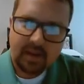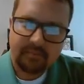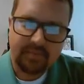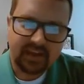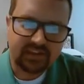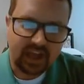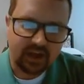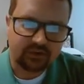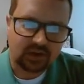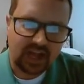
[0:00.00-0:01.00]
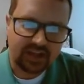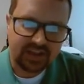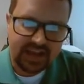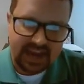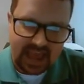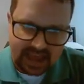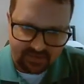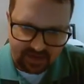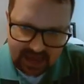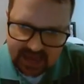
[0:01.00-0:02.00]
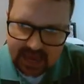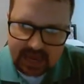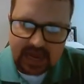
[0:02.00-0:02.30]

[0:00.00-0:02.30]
B cells are like the Navy